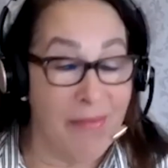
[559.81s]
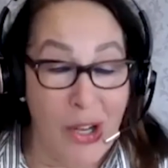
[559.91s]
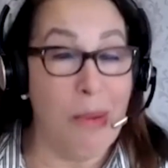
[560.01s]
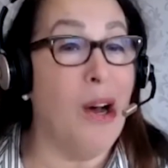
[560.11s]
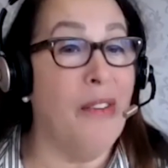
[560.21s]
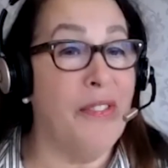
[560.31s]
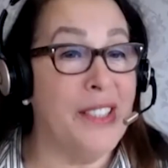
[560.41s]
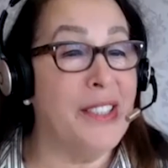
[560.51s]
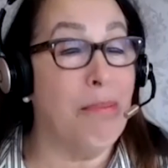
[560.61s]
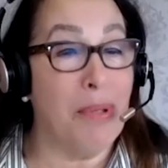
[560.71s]
home
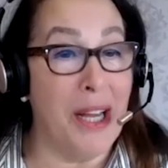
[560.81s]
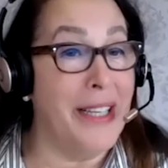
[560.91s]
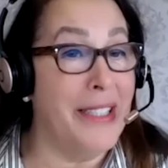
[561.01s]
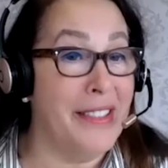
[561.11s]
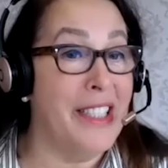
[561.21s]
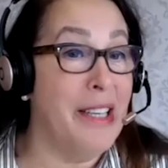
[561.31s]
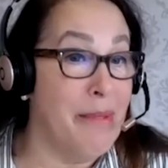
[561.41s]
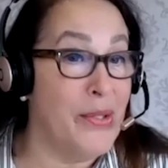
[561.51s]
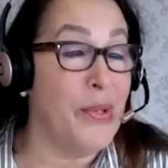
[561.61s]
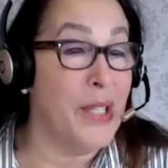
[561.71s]
office compliance team
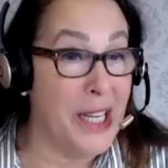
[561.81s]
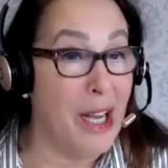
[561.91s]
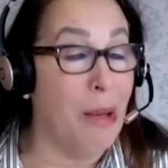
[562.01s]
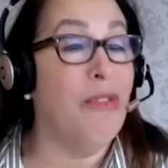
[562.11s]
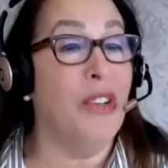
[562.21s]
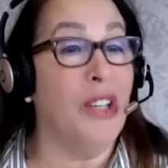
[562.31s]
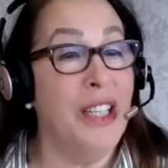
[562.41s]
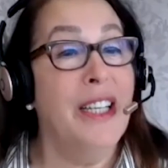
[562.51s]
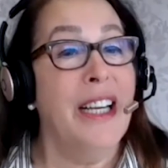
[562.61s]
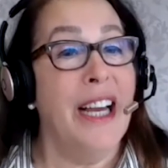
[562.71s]
is really helpful.
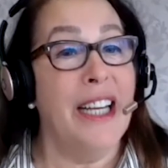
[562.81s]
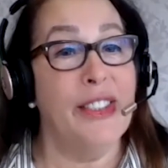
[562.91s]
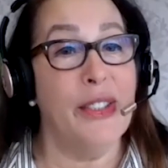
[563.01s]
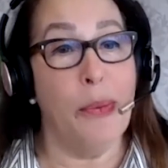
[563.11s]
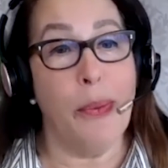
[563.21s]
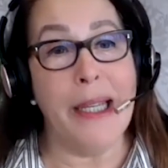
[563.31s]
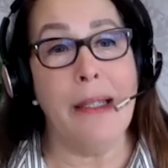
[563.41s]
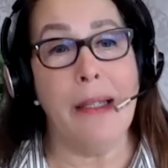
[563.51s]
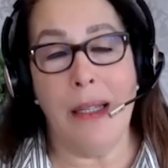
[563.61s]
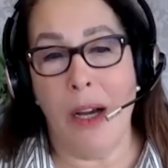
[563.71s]
And so we
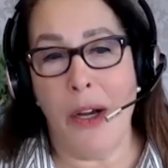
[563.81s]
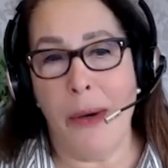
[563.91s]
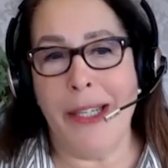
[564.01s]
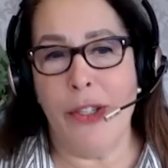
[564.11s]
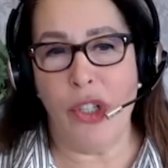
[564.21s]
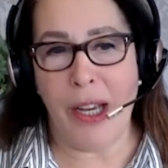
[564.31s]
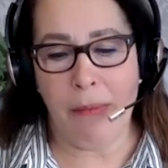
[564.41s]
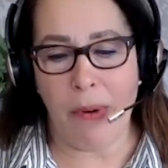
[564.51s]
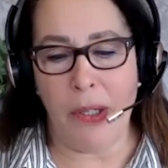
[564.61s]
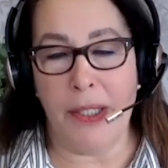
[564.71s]
see the
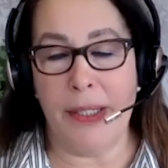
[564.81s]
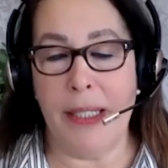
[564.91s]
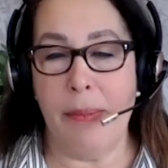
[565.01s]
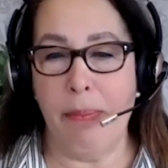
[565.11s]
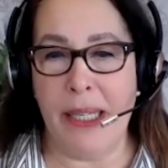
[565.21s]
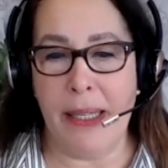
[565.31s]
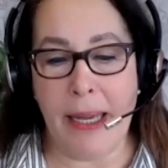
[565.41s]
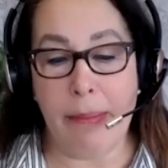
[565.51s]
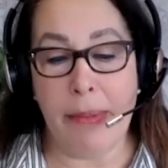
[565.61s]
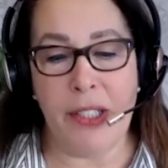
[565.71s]
OSJ roles as being
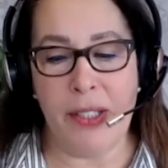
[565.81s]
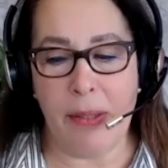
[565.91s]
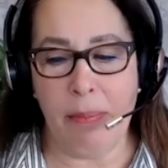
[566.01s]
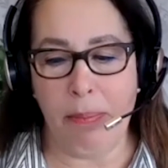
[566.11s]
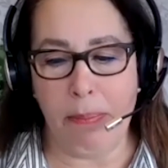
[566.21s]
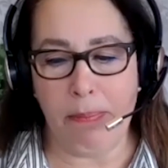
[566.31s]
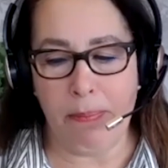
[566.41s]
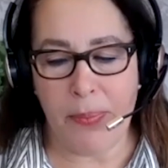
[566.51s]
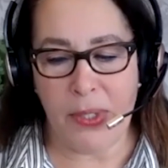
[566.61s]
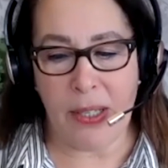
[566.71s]
able
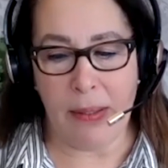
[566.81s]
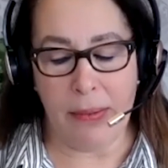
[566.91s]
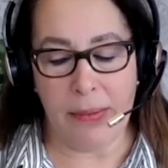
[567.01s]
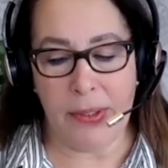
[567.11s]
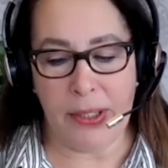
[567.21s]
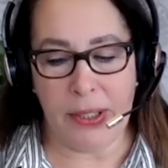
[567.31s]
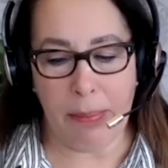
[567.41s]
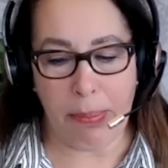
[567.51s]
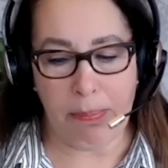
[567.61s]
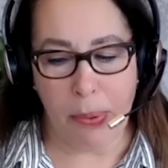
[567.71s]
to
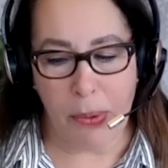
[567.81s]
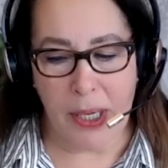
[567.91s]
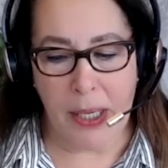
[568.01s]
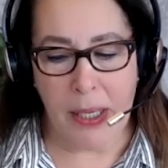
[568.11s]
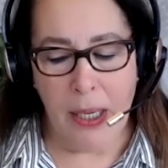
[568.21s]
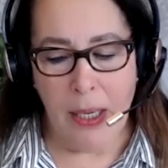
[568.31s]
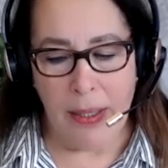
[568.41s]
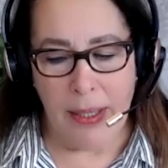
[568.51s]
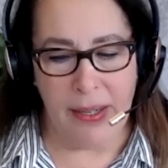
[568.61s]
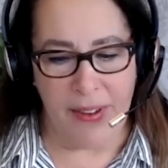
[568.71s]
support
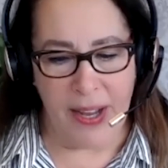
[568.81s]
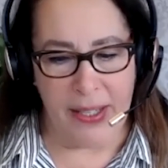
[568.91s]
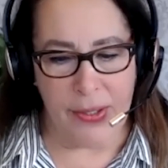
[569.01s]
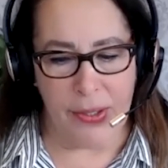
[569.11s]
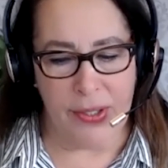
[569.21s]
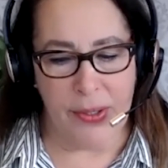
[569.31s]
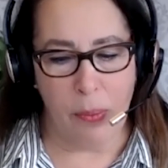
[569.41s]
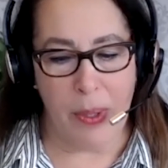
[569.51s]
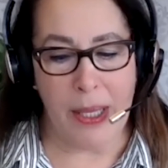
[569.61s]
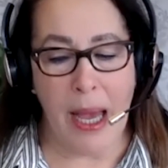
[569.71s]
the advisors
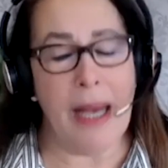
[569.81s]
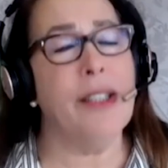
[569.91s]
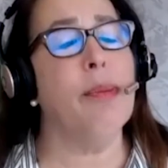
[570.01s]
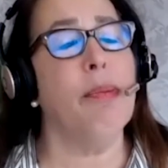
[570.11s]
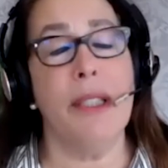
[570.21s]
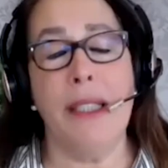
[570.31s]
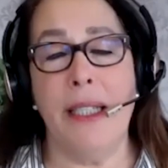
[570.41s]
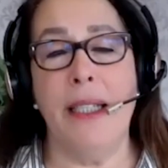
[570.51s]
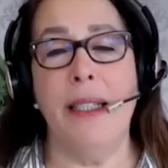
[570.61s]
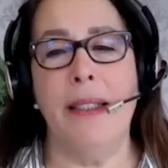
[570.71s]
with
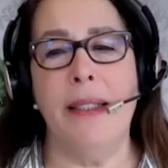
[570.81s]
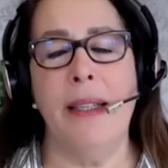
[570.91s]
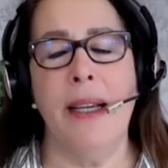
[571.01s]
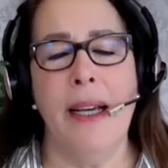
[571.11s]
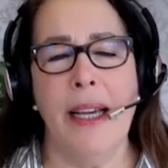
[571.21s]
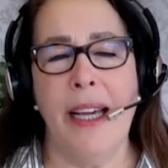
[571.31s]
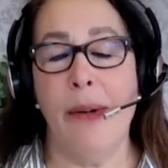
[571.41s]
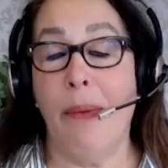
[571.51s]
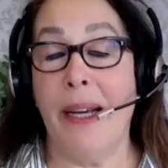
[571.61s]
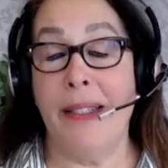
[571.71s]
expertise
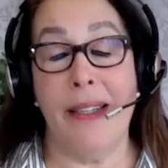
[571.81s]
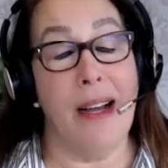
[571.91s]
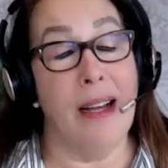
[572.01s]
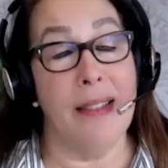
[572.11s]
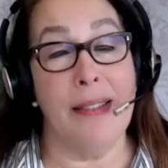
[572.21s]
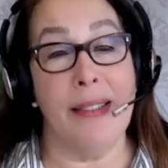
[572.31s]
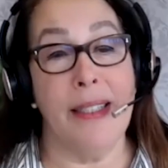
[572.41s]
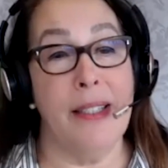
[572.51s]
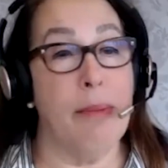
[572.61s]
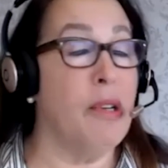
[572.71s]
in ways that
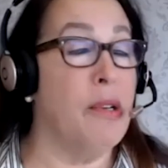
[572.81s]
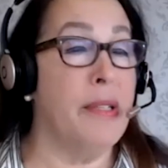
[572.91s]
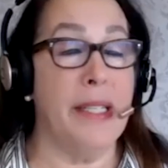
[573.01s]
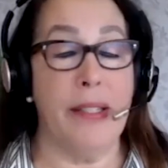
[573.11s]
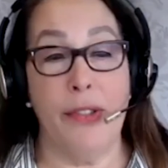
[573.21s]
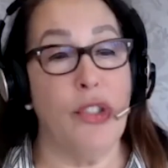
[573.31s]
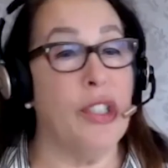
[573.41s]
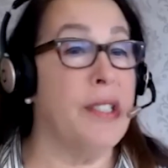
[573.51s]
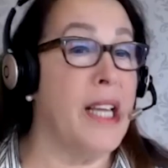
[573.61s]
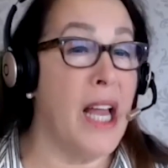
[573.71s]
honestly the broker-dealers
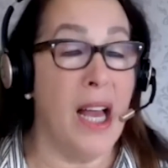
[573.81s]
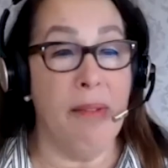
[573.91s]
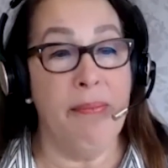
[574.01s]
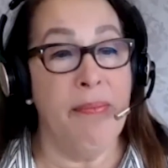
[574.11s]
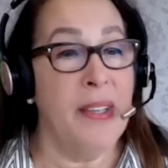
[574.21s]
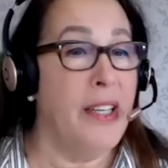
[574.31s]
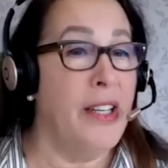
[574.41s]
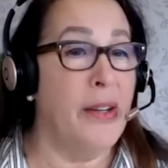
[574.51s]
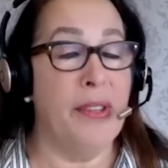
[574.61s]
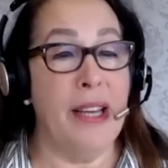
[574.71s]
just can't.
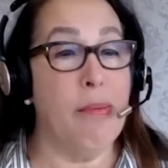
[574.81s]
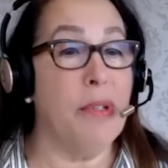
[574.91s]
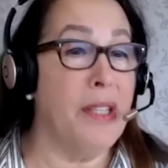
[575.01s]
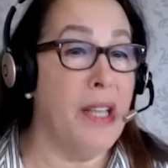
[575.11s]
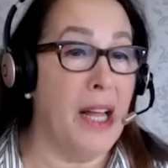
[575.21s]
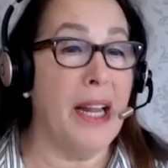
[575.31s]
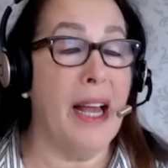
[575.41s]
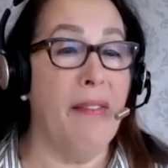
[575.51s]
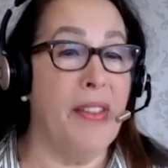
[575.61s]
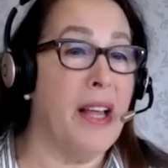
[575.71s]
They will not
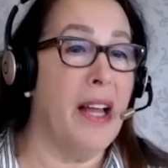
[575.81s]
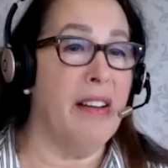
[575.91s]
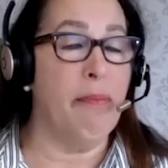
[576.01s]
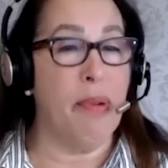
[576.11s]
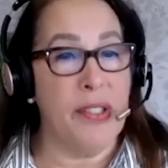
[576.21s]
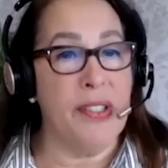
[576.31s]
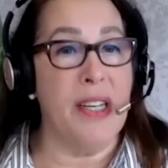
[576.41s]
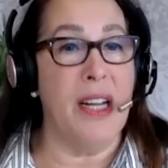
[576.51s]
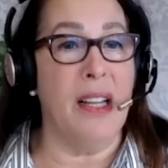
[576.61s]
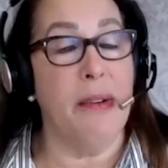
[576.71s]
have the kind of
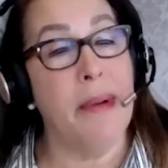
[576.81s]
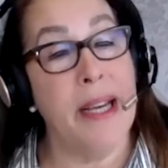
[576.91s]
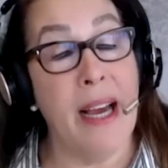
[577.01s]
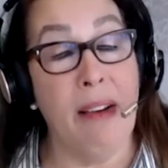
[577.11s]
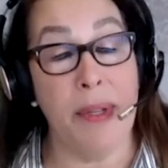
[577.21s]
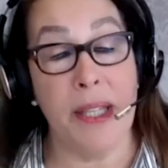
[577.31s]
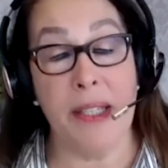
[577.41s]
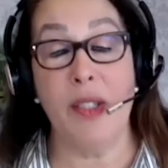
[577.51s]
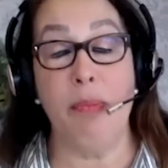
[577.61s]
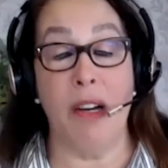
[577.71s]
personnel that we have with
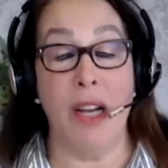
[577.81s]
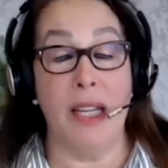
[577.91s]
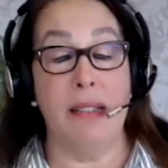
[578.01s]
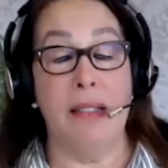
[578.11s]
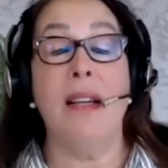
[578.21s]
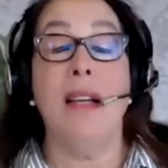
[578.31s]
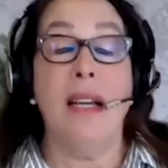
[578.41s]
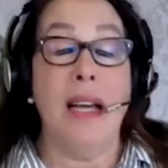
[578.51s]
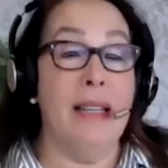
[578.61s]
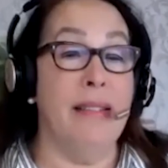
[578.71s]
experience
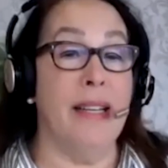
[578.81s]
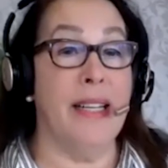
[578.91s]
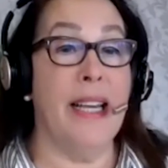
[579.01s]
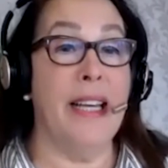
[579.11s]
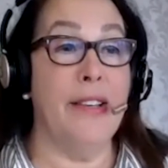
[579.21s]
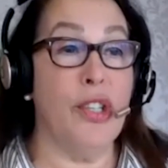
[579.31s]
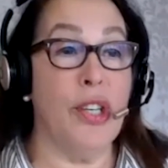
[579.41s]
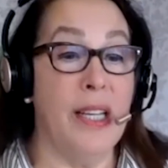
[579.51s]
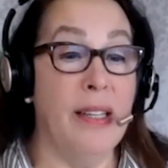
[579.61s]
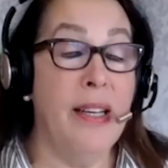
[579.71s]
and
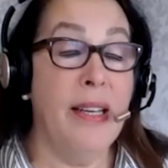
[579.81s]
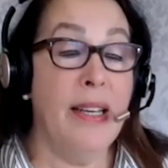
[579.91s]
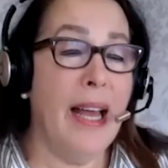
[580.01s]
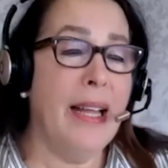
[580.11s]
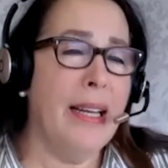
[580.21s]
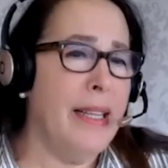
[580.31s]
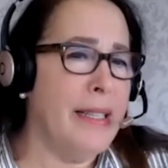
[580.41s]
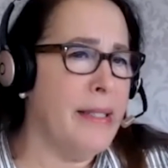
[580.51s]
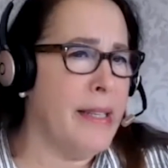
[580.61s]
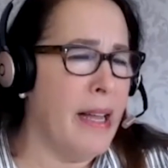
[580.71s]
dedication and in
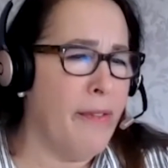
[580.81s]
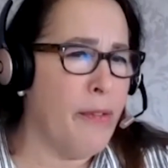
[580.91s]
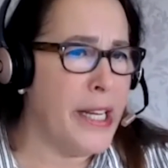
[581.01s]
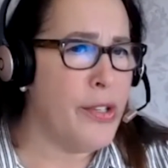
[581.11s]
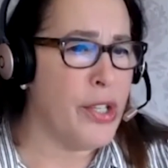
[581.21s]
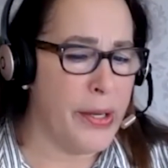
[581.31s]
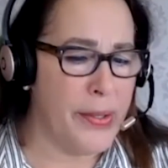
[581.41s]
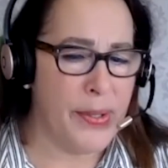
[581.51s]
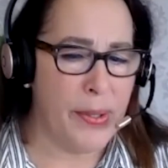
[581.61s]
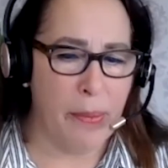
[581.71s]
that staff ratio.
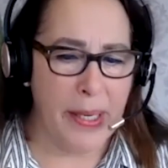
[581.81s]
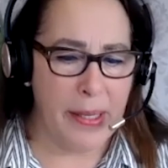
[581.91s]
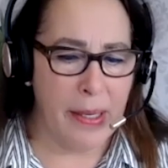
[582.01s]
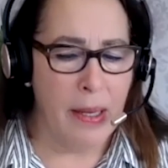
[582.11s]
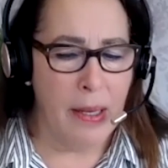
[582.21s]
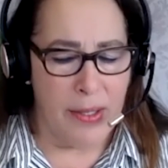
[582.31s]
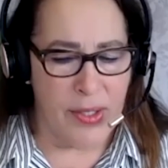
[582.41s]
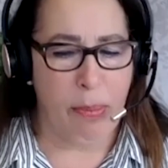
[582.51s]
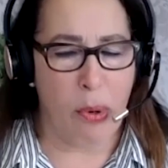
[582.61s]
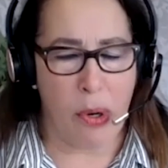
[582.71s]
So we
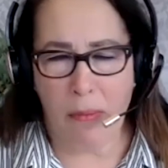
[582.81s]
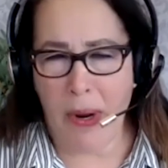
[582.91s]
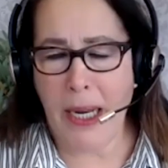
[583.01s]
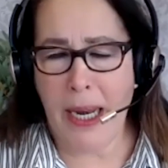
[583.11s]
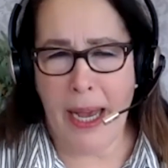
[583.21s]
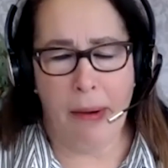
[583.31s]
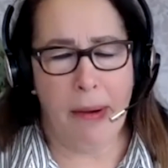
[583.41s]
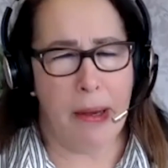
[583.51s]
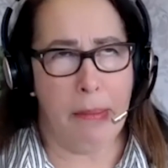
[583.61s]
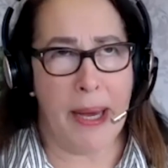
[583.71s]
support right
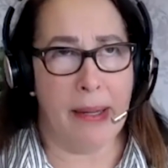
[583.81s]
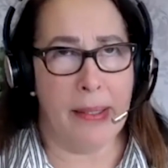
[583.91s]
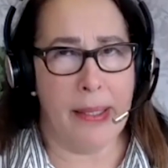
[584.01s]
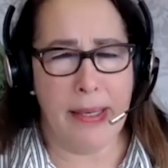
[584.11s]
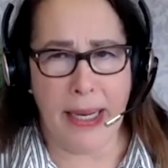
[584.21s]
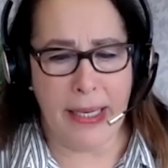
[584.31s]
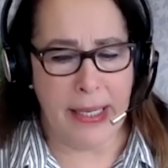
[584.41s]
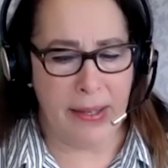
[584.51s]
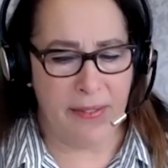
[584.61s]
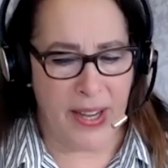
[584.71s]
now about
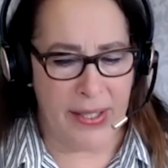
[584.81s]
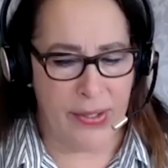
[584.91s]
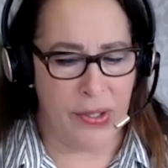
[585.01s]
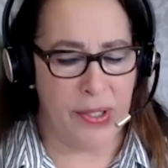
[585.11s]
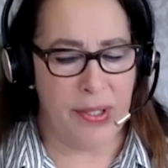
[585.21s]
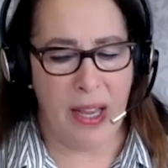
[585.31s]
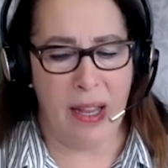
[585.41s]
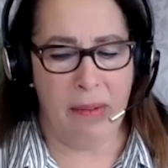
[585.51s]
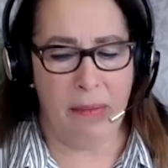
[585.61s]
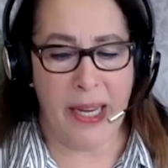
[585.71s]
90 advisors,
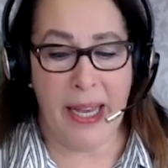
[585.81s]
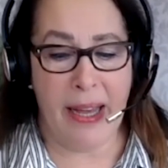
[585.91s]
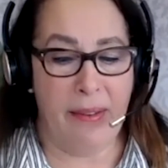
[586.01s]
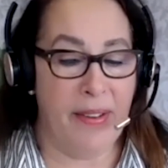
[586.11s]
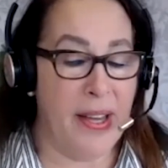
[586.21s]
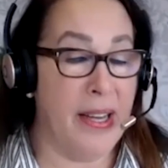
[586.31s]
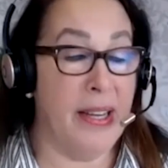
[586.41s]
and we have